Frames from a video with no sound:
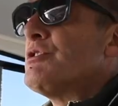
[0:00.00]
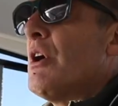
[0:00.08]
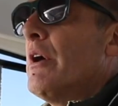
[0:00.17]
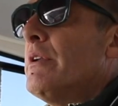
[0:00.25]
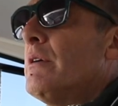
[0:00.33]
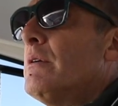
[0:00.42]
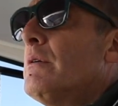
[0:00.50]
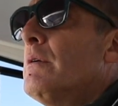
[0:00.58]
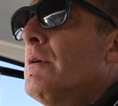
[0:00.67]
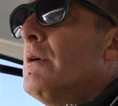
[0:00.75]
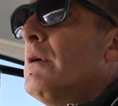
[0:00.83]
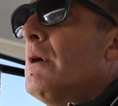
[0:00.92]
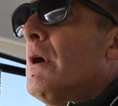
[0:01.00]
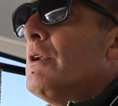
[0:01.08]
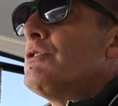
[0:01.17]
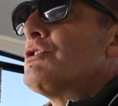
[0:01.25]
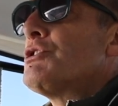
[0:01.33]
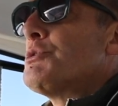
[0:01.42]
side. And
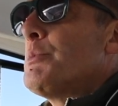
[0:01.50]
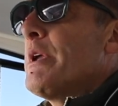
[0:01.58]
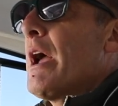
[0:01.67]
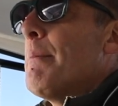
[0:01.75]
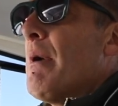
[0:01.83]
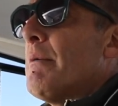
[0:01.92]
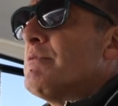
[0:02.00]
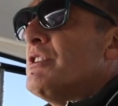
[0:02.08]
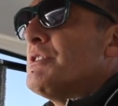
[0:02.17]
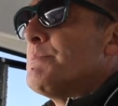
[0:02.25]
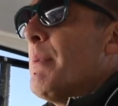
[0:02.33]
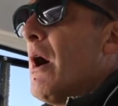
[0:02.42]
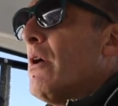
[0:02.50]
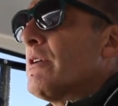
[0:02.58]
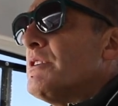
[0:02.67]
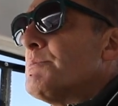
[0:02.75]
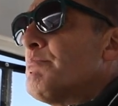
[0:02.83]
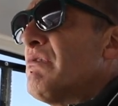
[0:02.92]
just as we come up to this mark,
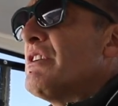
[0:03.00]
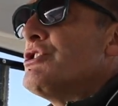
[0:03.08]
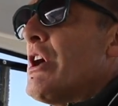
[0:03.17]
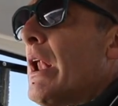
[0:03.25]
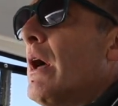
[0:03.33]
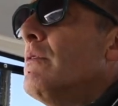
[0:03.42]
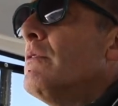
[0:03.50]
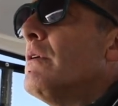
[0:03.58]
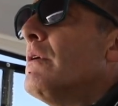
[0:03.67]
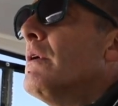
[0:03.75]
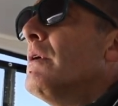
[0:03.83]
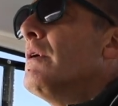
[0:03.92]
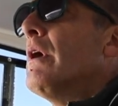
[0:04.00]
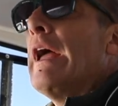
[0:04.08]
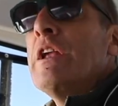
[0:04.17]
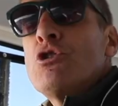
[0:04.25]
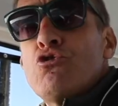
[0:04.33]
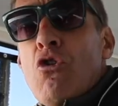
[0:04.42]
it's pretty shallow.
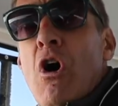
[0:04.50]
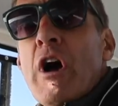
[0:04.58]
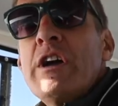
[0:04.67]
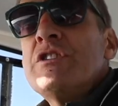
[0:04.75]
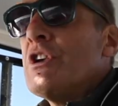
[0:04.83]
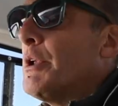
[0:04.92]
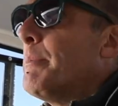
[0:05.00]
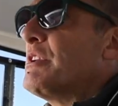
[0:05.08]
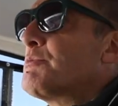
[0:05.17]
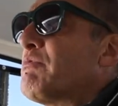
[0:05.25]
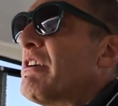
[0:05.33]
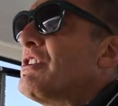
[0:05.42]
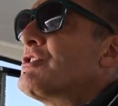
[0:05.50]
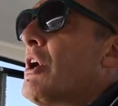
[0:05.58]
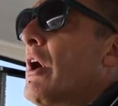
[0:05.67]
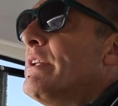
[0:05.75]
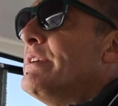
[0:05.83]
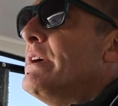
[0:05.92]
It dries at the big spring
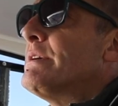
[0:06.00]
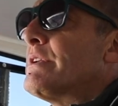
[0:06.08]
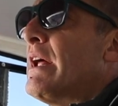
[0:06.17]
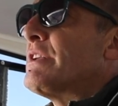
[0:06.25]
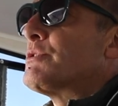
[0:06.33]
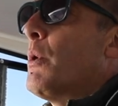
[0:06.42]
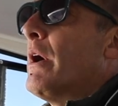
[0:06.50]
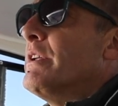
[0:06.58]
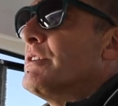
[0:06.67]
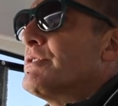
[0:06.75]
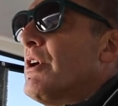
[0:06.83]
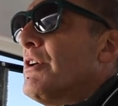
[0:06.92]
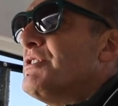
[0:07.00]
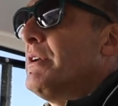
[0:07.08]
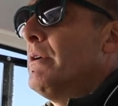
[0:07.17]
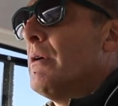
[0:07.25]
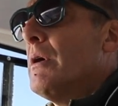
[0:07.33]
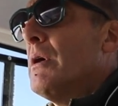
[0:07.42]
tide here, so that's quite exciting.
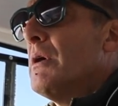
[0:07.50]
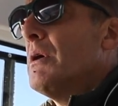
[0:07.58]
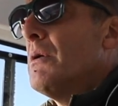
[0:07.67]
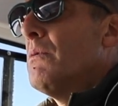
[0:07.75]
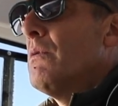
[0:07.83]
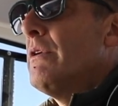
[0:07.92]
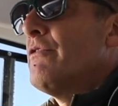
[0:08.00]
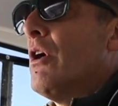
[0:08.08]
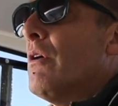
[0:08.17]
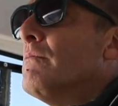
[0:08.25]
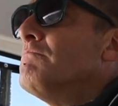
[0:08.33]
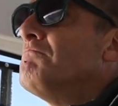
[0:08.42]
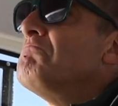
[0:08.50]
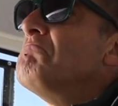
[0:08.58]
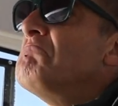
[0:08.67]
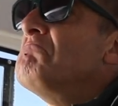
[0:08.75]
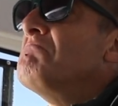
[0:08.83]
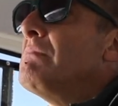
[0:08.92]
We've got
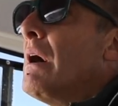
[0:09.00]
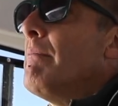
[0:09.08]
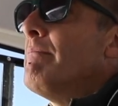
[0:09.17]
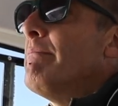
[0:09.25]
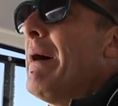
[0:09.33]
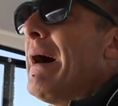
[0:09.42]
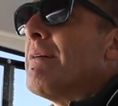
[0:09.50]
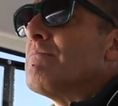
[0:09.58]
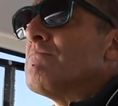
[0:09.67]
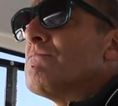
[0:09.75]
about